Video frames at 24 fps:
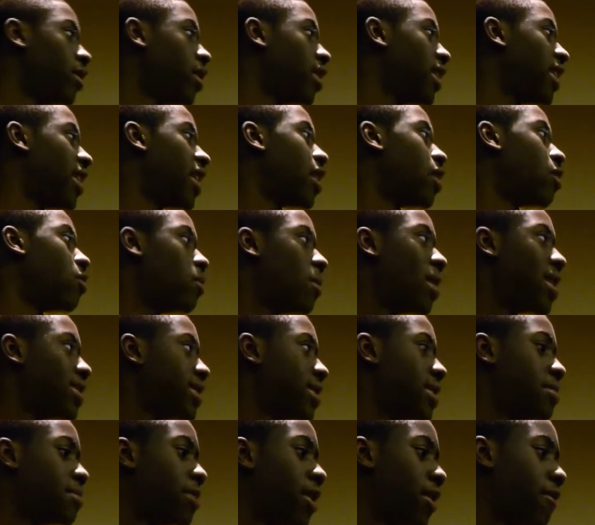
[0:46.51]
Yeah, my
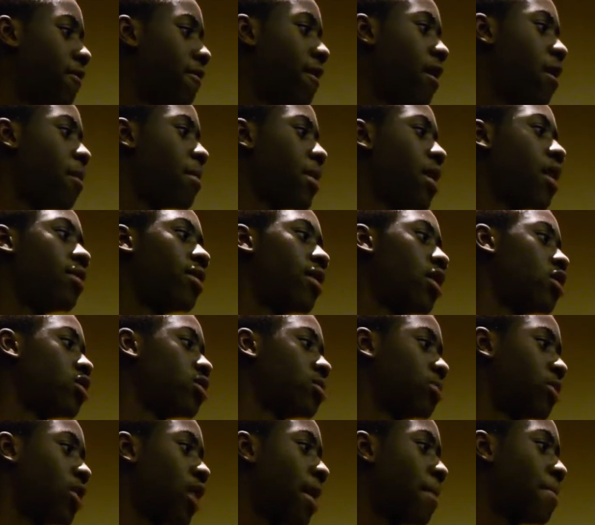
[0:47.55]
teammates found me out there. It was
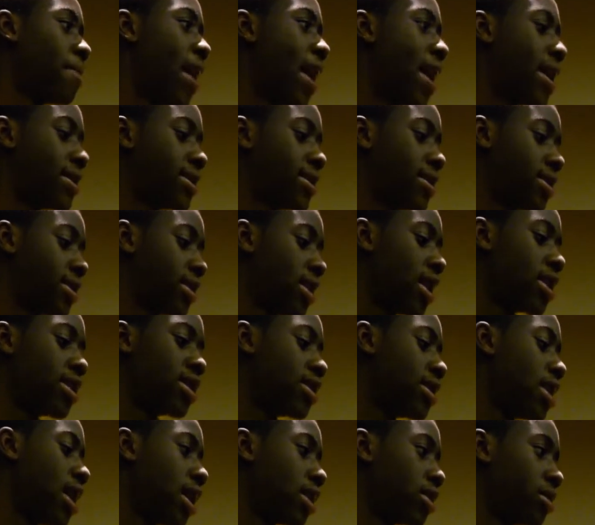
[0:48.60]
great passes, and I just
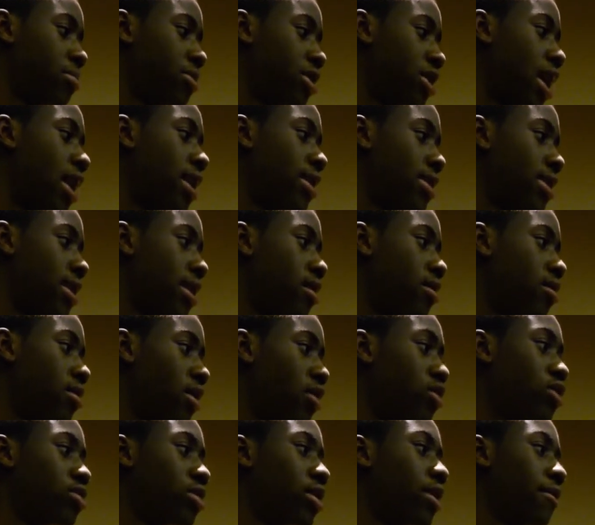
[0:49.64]
knocked some shots in. It
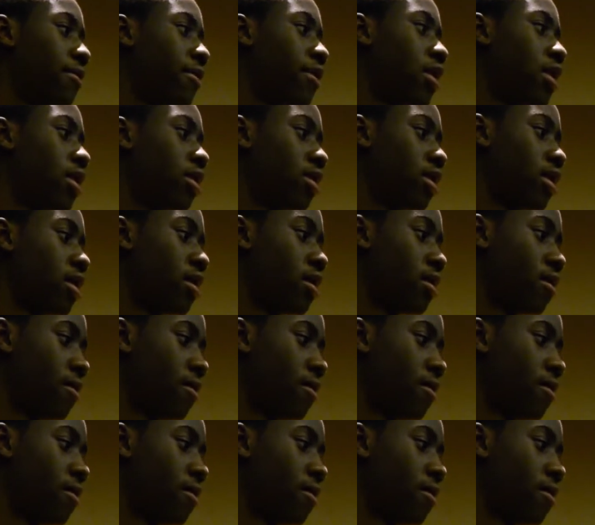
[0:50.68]
was really fun out there.